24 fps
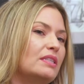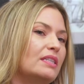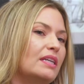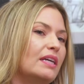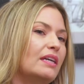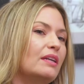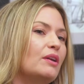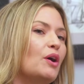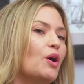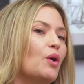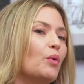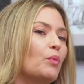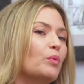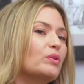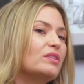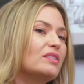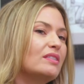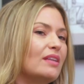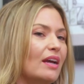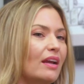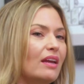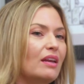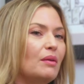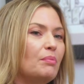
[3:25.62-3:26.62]
did with
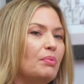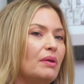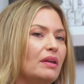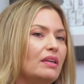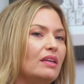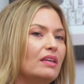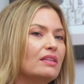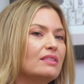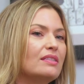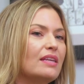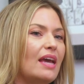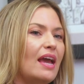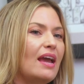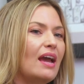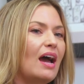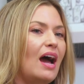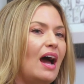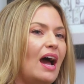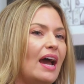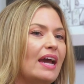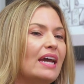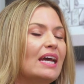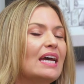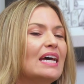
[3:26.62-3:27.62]
Second Opinions
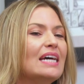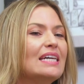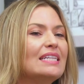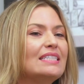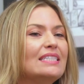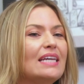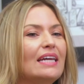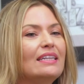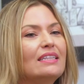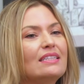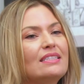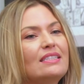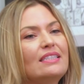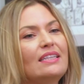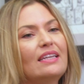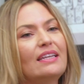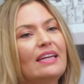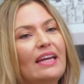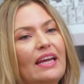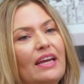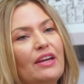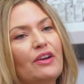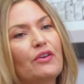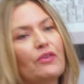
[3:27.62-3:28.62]
AI, tend to see
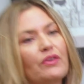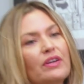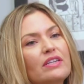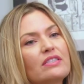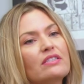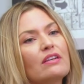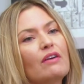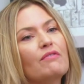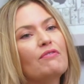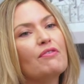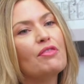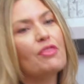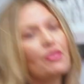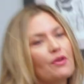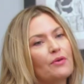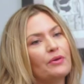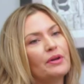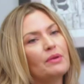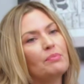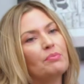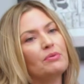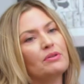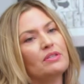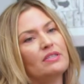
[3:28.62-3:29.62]
an increase of
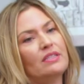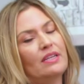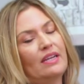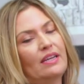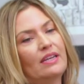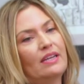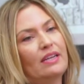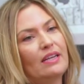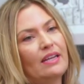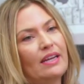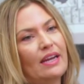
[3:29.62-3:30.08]
30% in